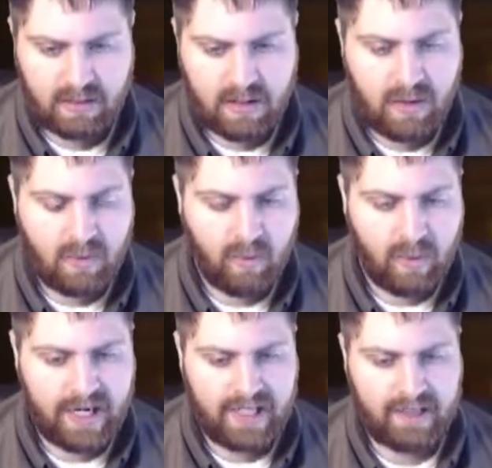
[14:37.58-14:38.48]

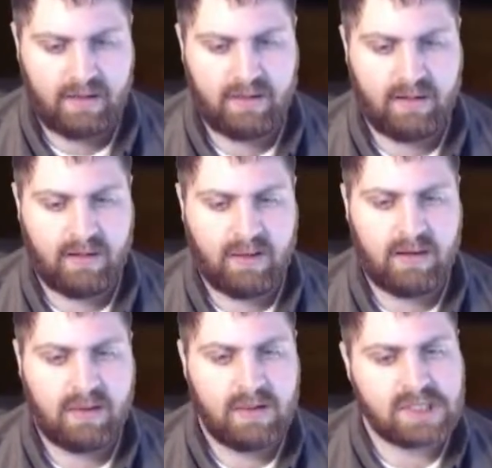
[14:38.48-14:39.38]
Wait.
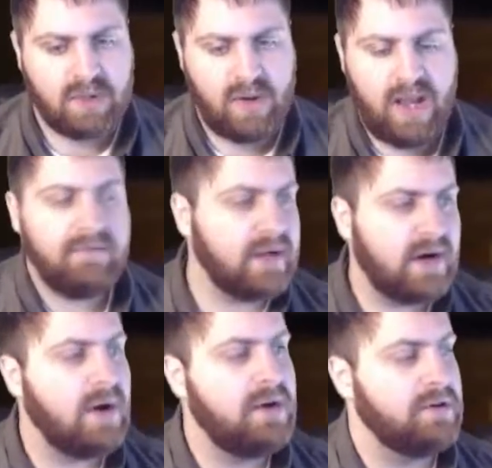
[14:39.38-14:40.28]
So every
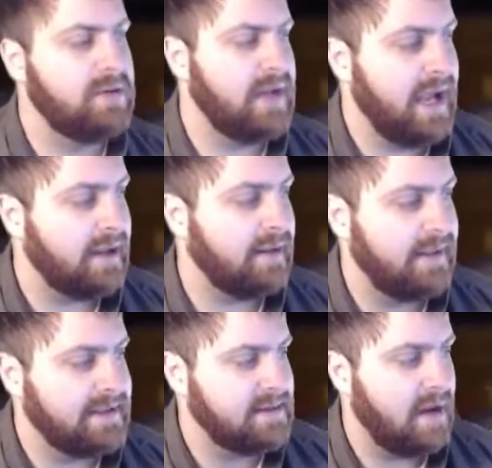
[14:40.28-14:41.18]
card in your deck
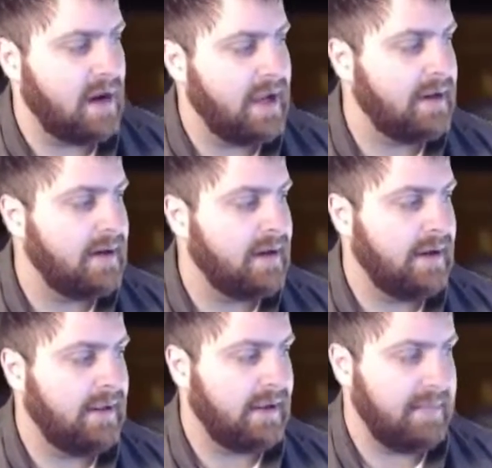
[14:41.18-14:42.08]
that's not
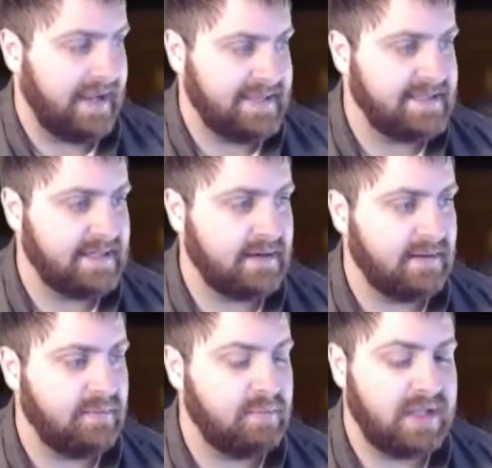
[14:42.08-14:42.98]
like basic
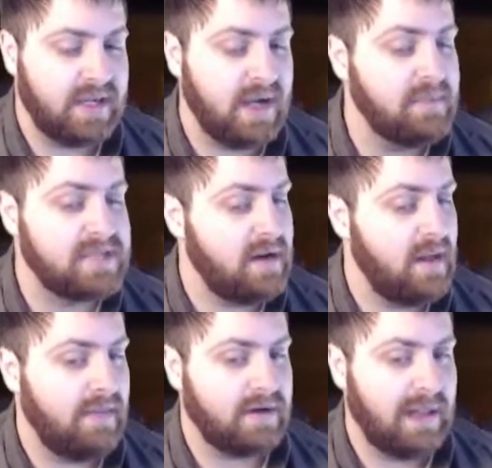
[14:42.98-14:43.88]
becomes
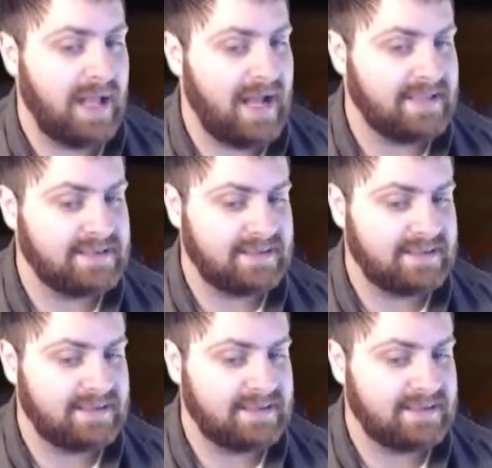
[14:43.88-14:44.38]
another class.